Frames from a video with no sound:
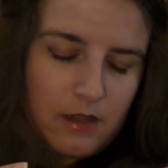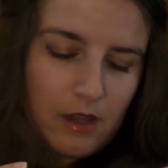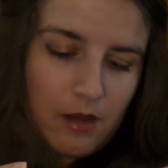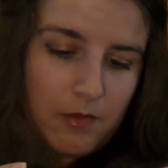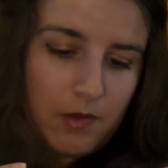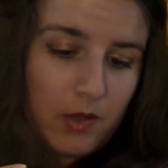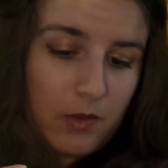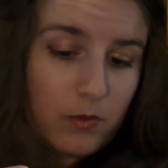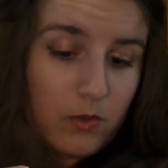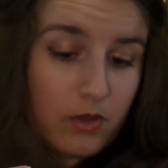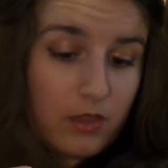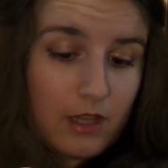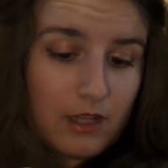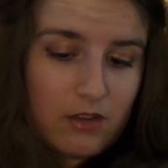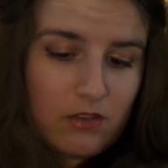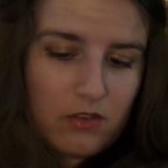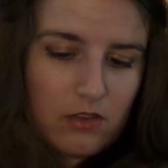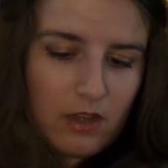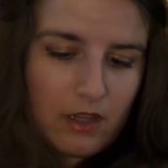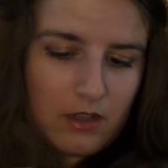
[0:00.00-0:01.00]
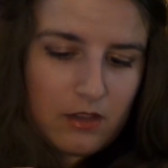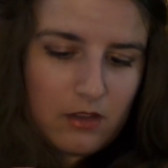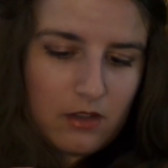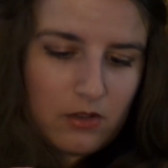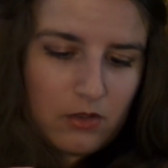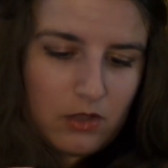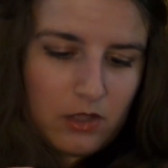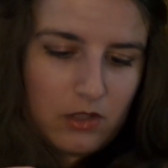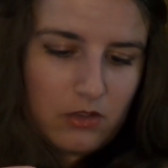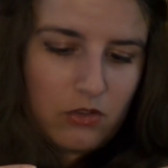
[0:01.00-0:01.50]
I mean, well, that's like the
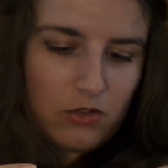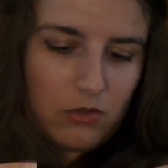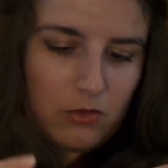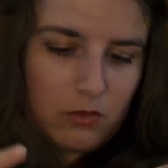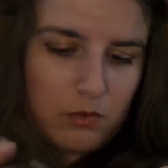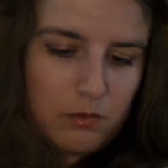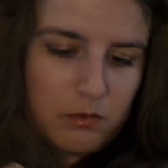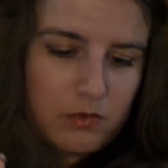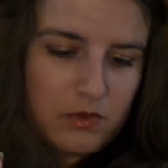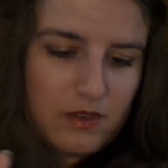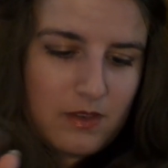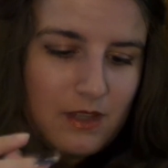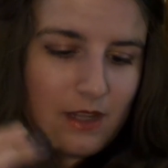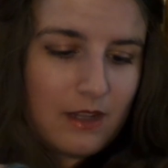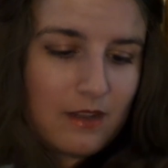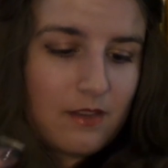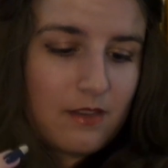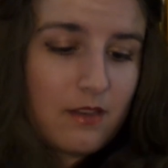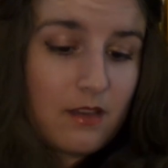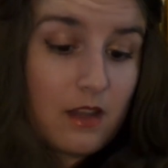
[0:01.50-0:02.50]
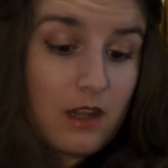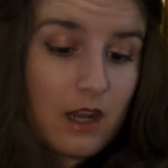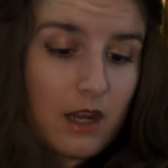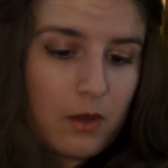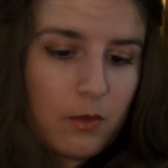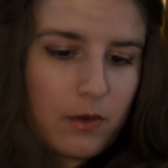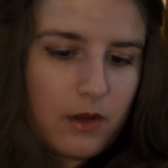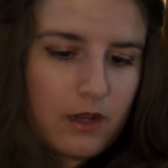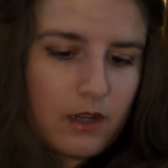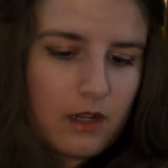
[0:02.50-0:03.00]
only two scents that
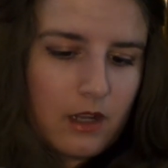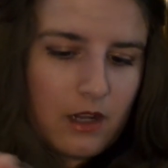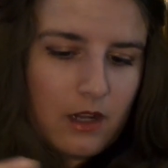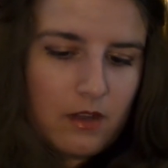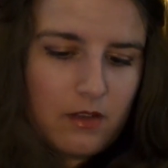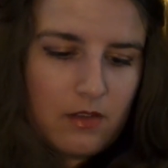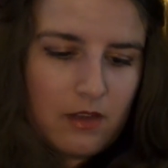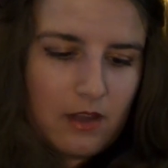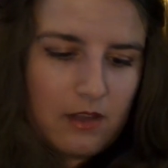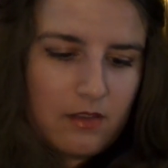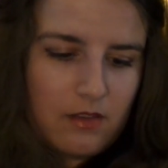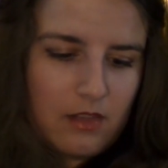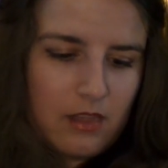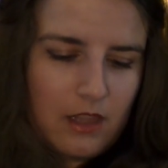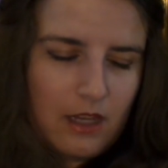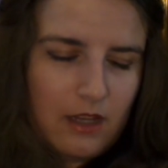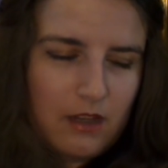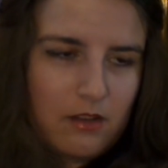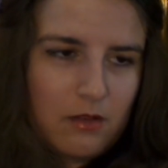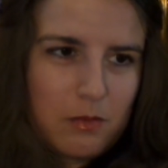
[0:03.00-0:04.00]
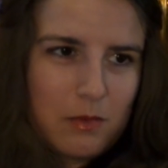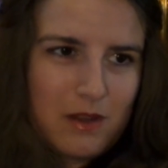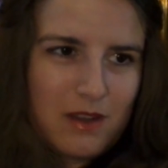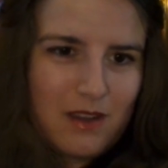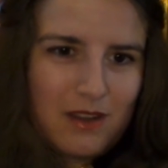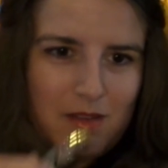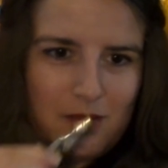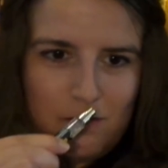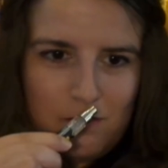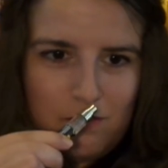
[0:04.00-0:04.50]
I recognize as things,
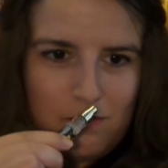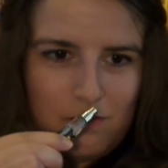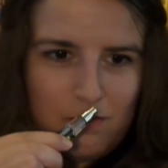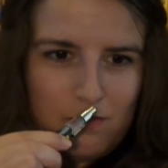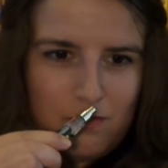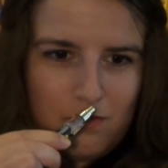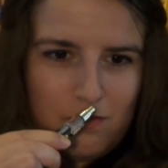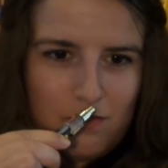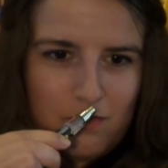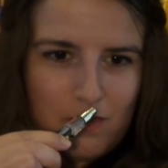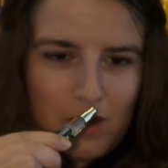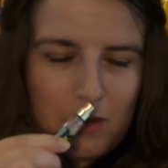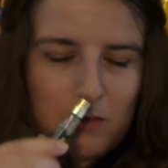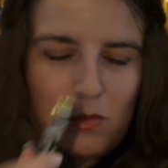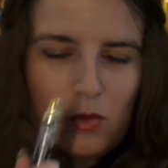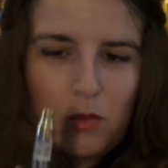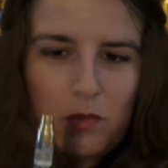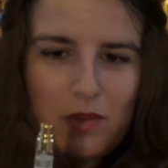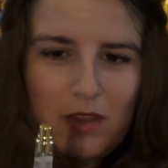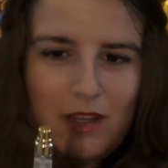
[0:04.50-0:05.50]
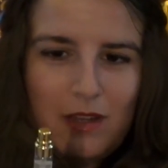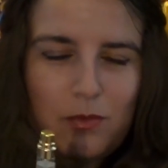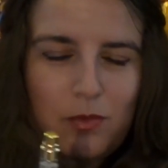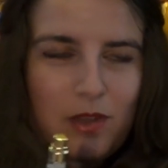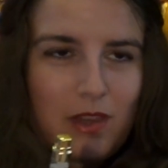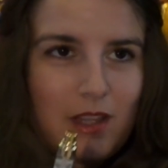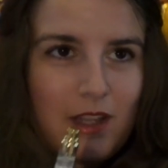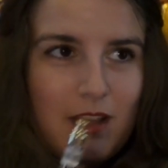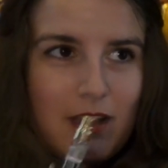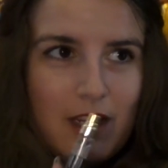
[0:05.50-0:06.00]
but I normally
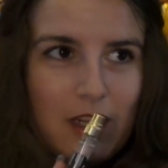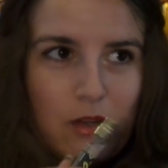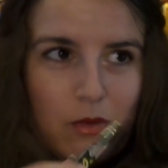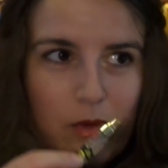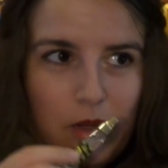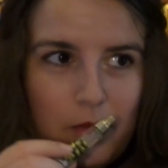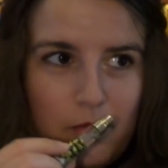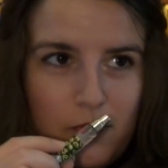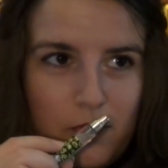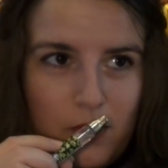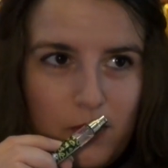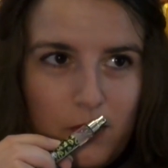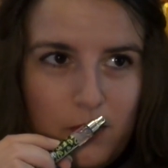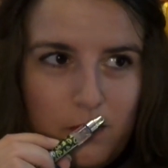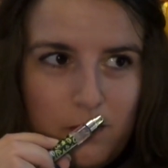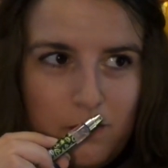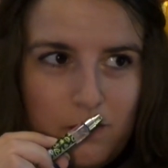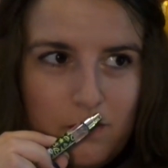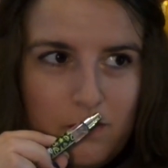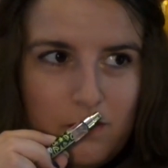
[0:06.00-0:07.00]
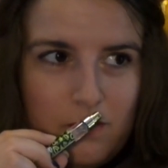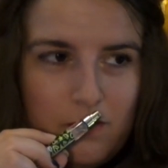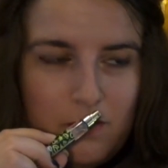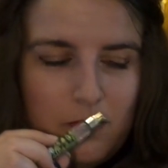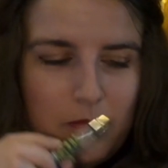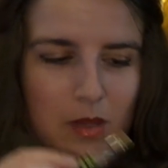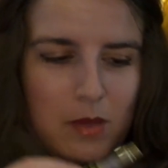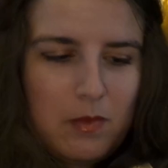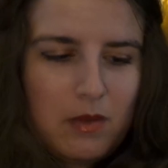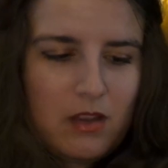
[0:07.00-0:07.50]
really like grapefruit.
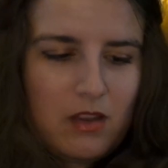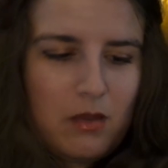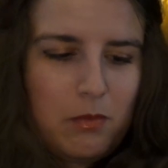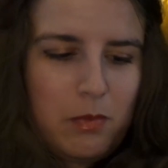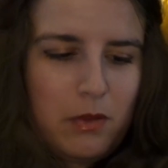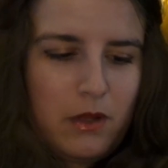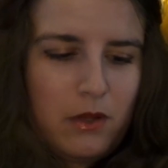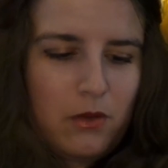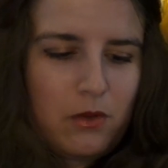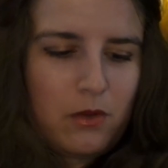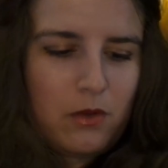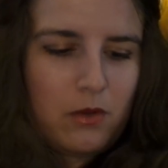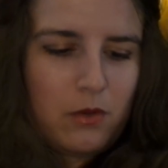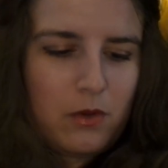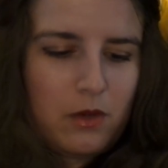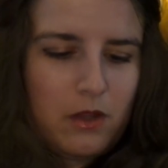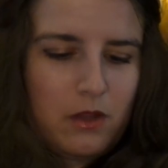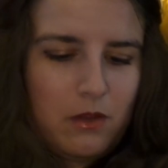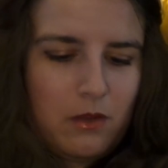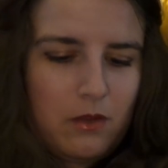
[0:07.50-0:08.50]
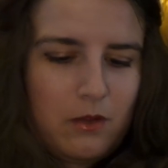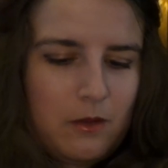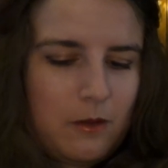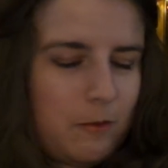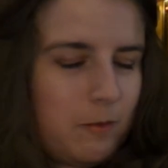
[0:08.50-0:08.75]
Maybe it's a petitgrain oil.